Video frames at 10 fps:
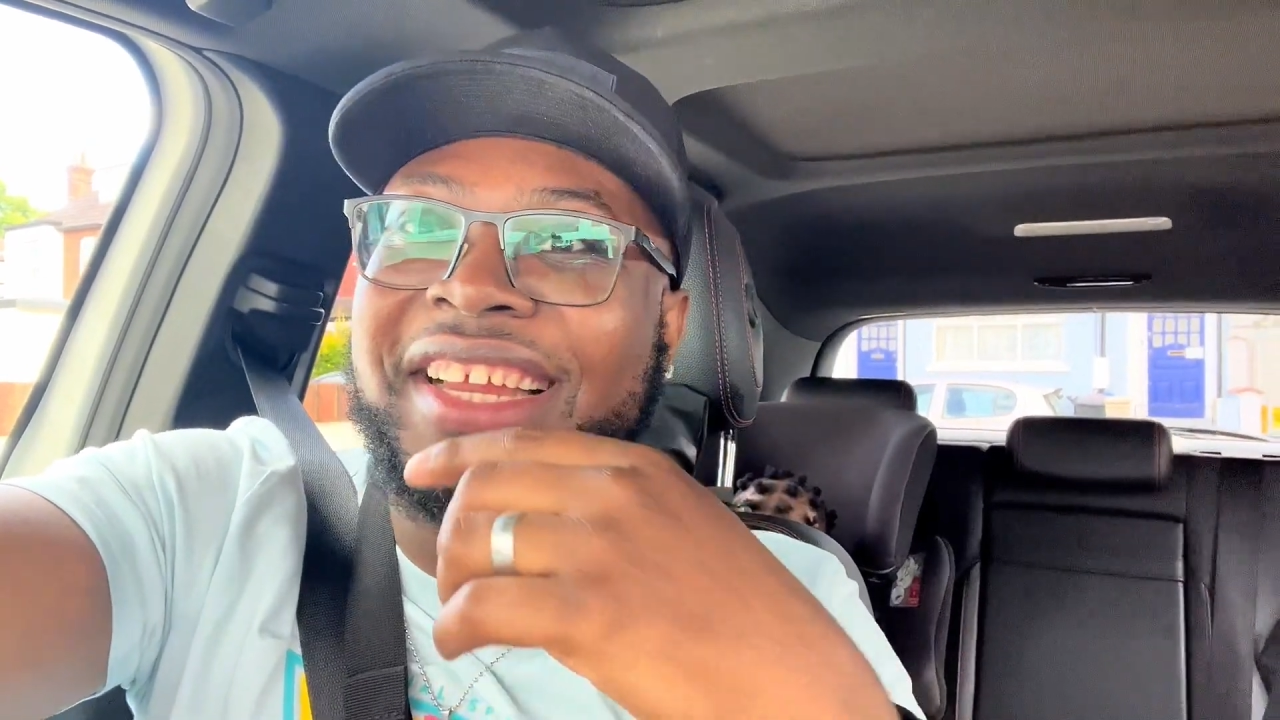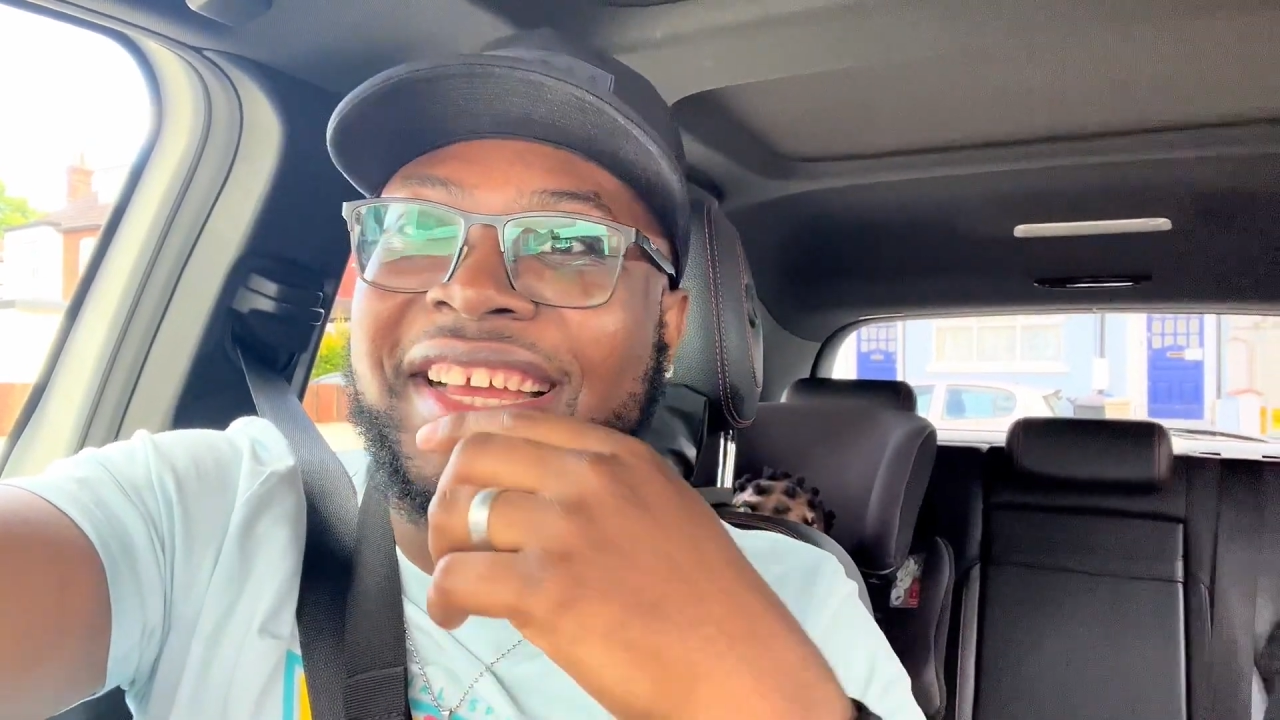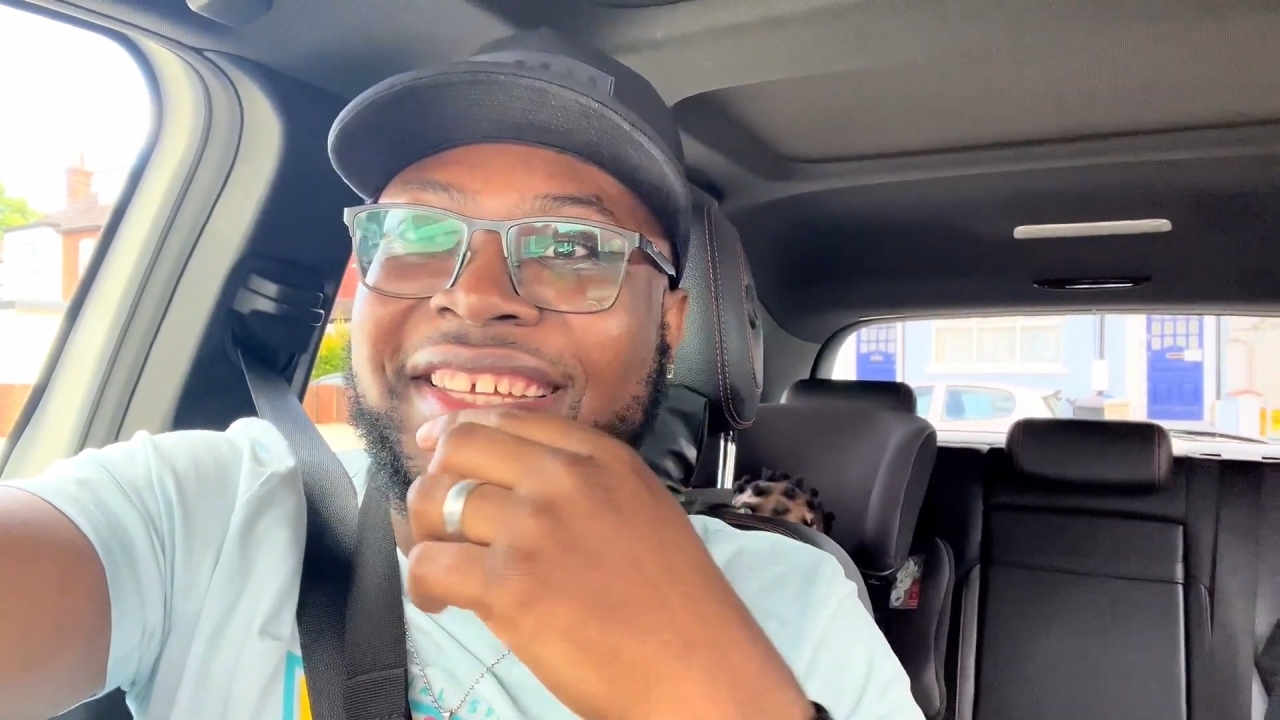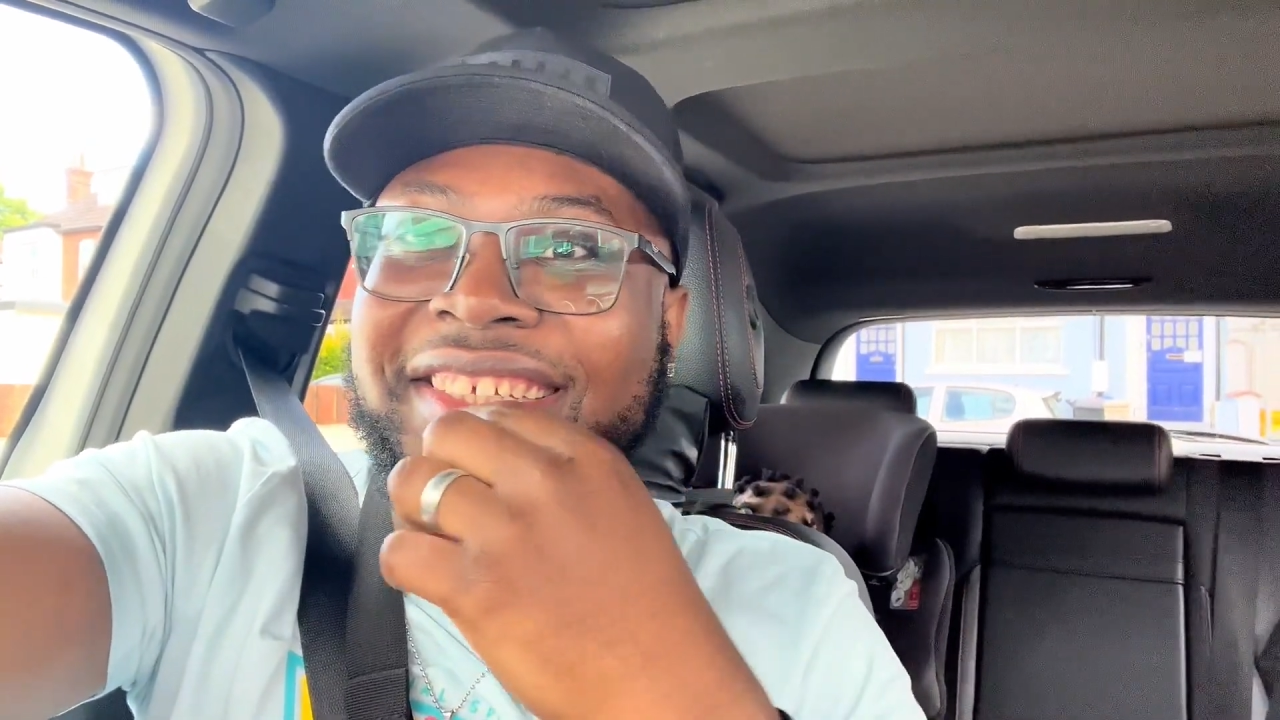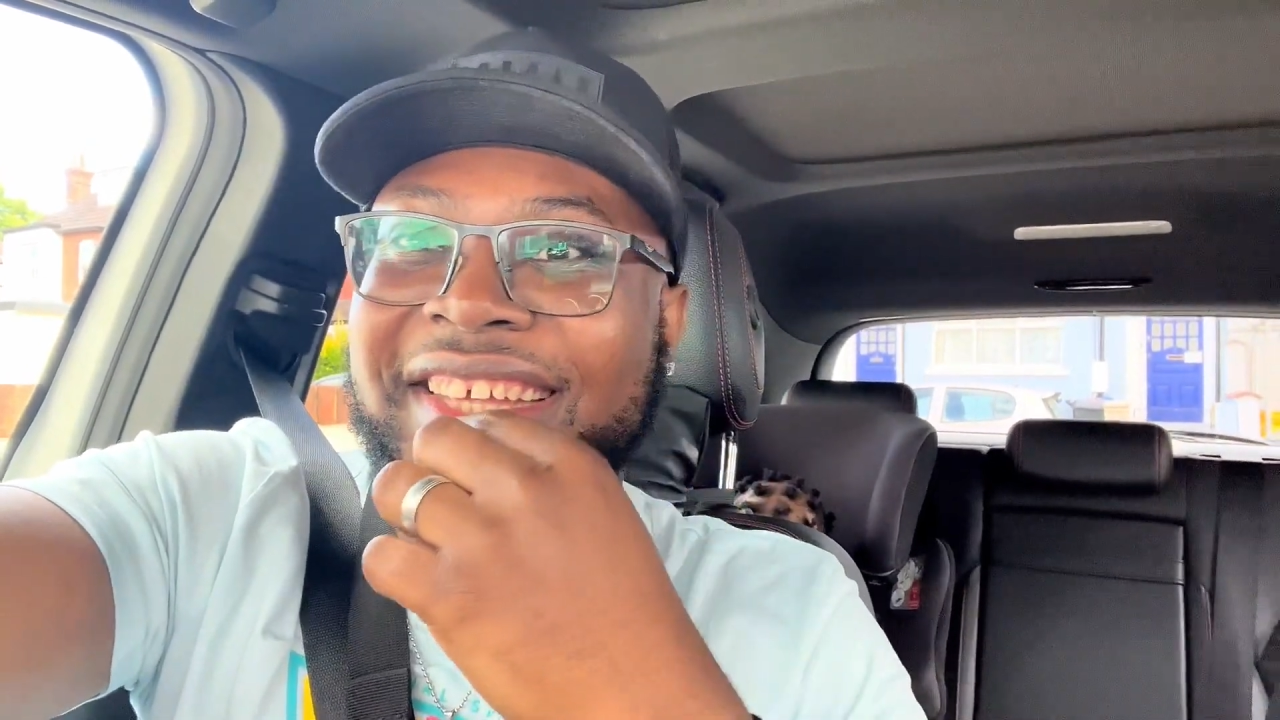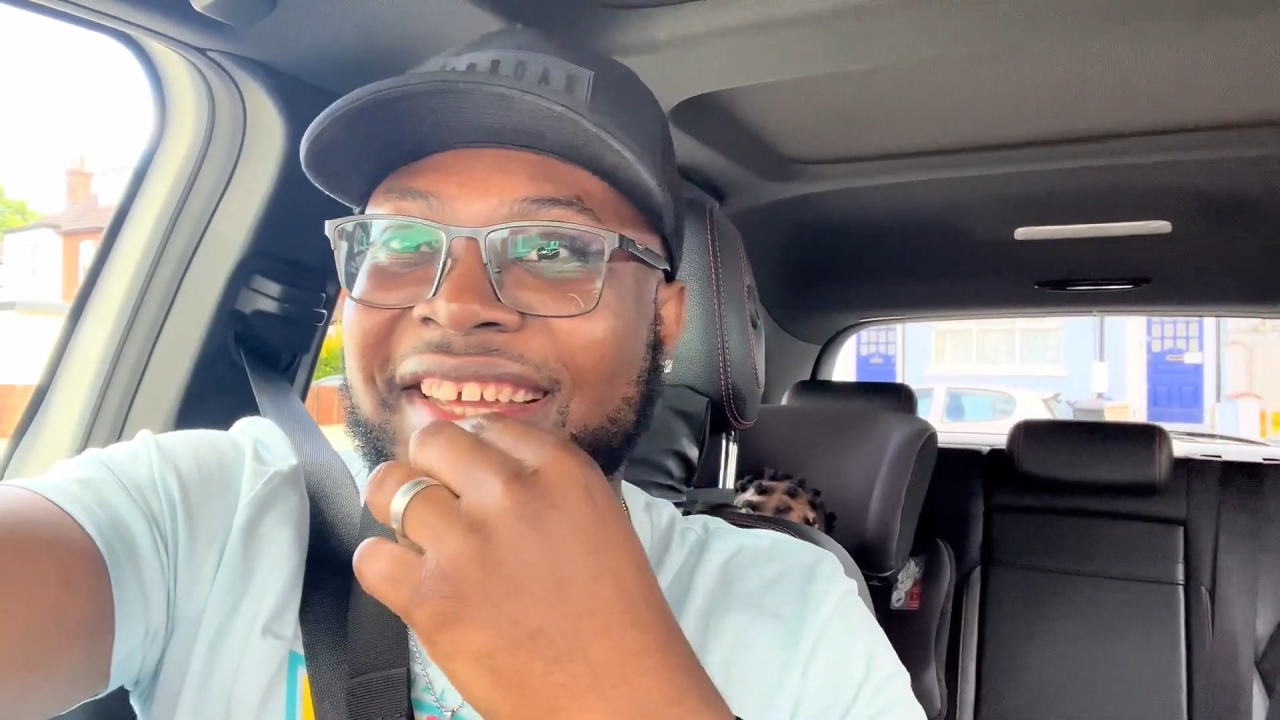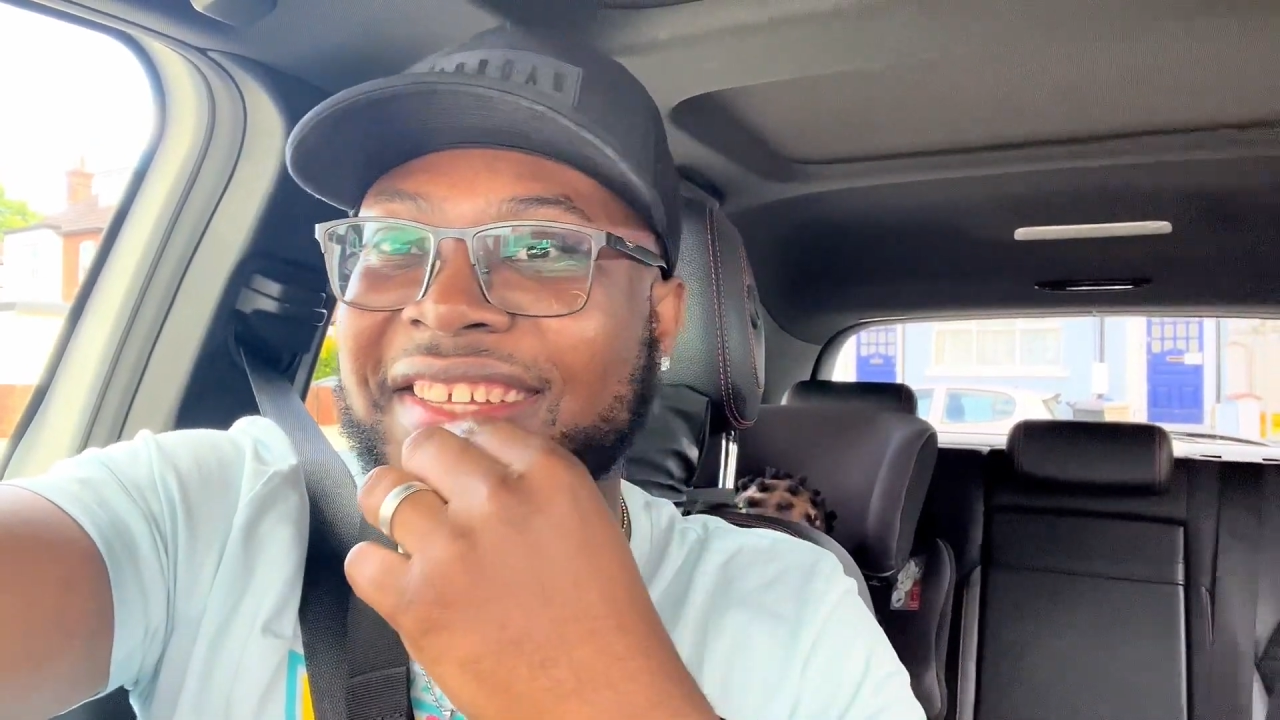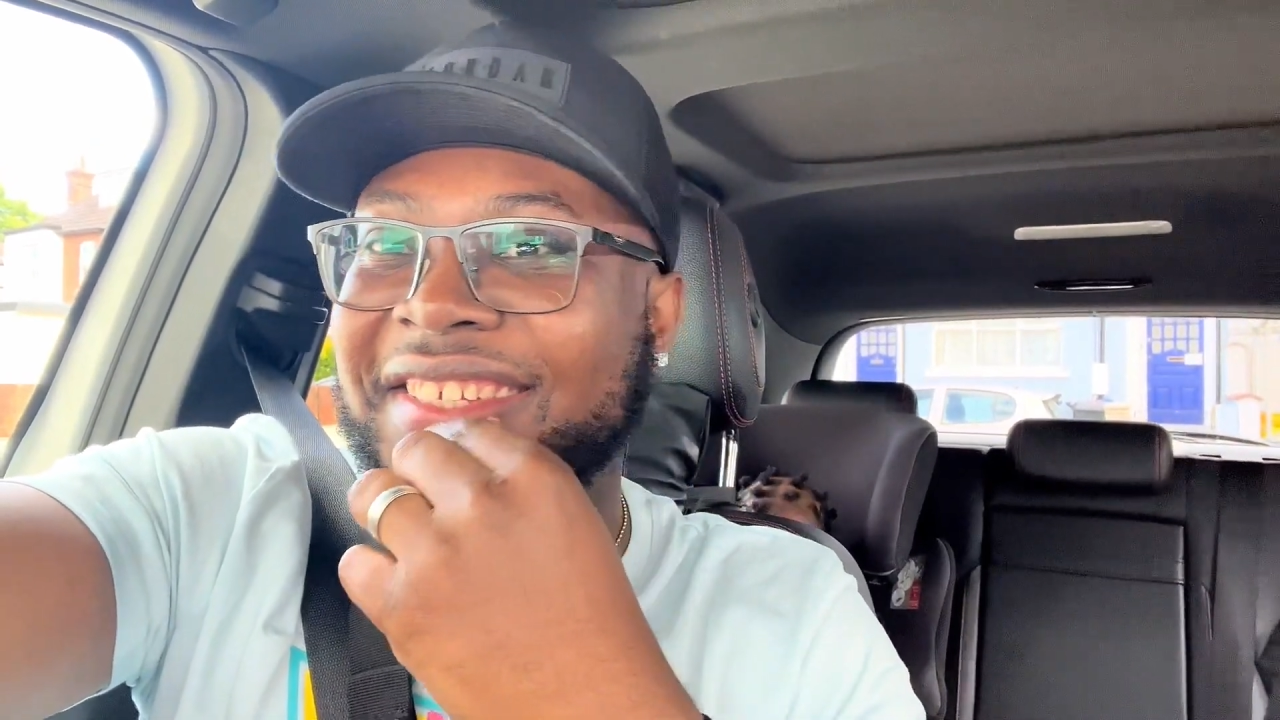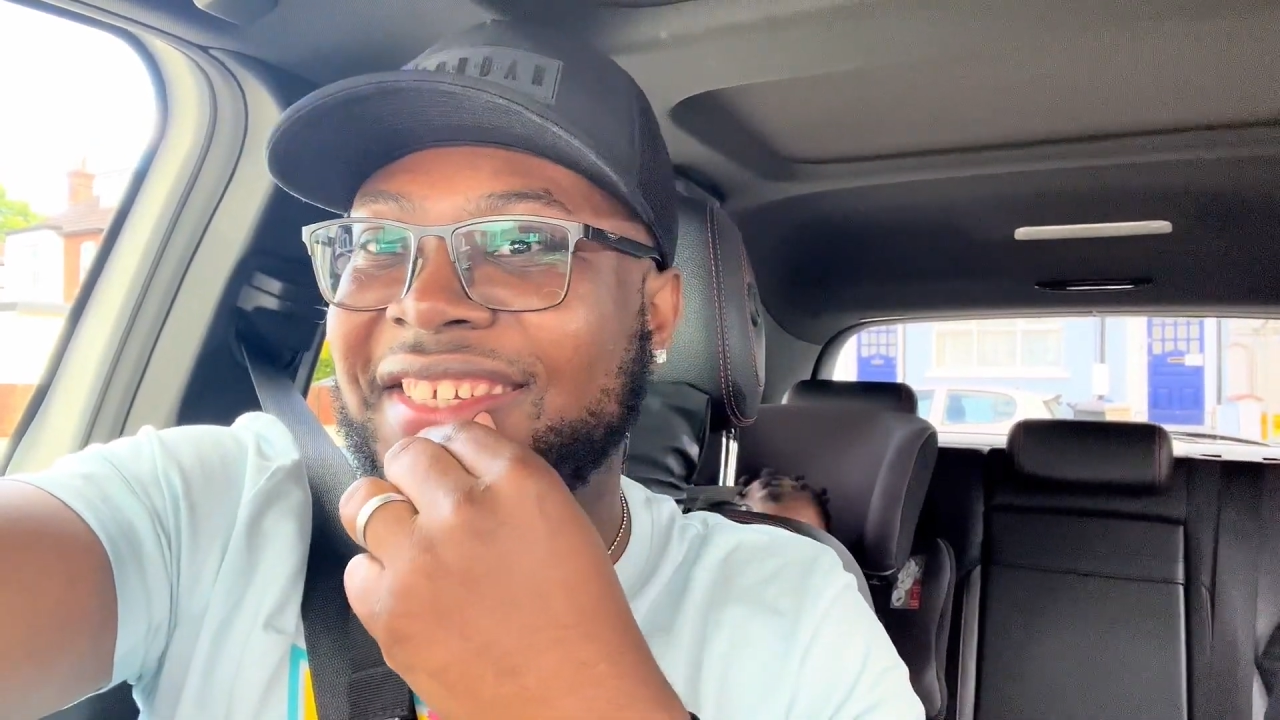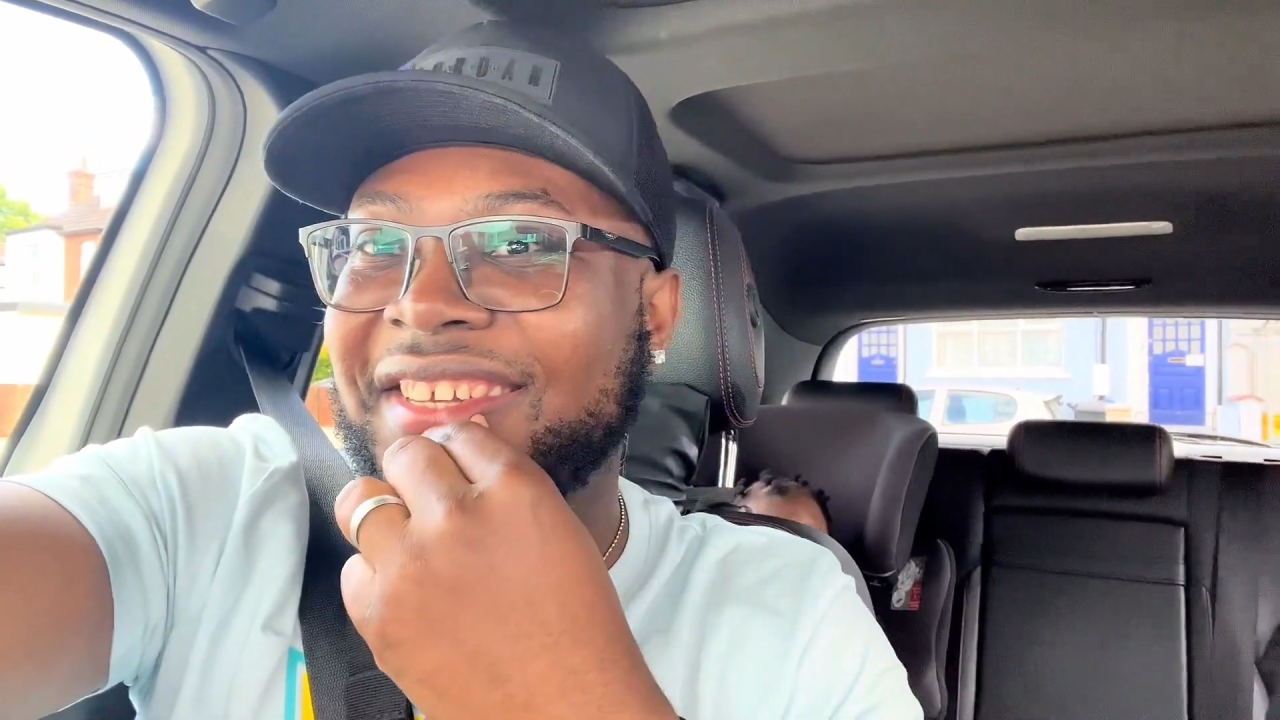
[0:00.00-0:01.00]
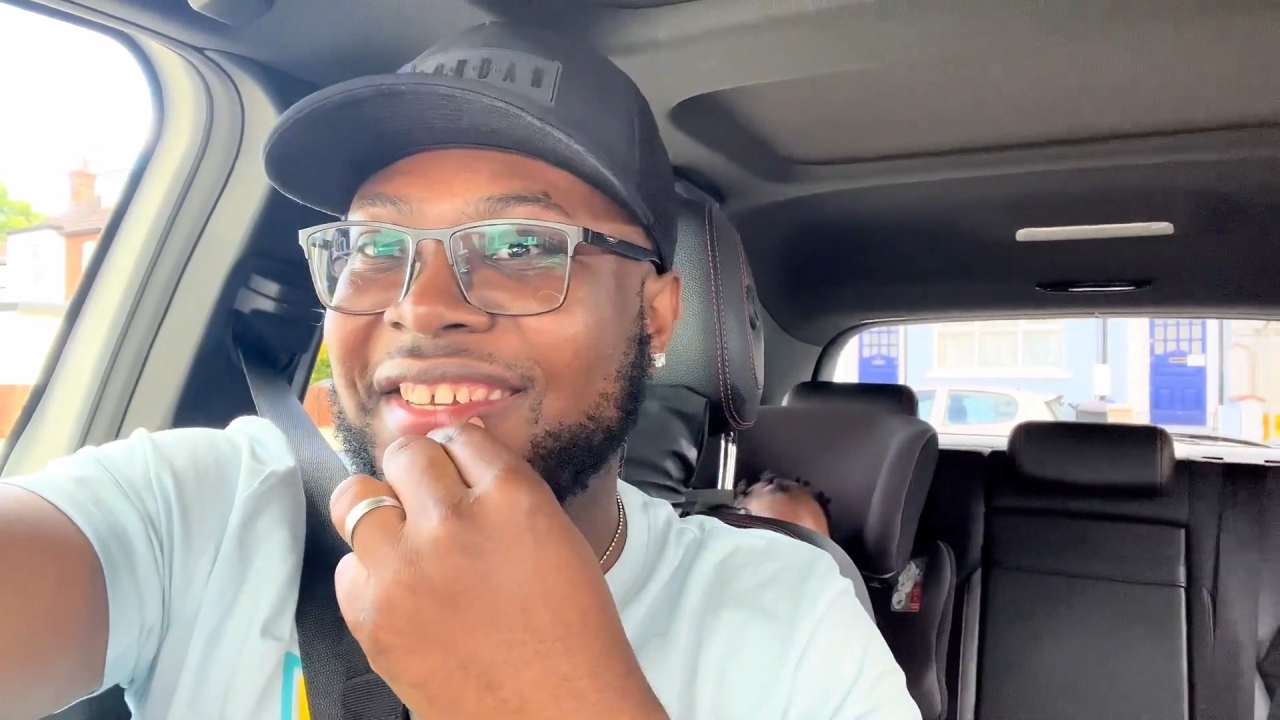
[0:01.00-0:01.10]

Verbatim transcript: like snakes.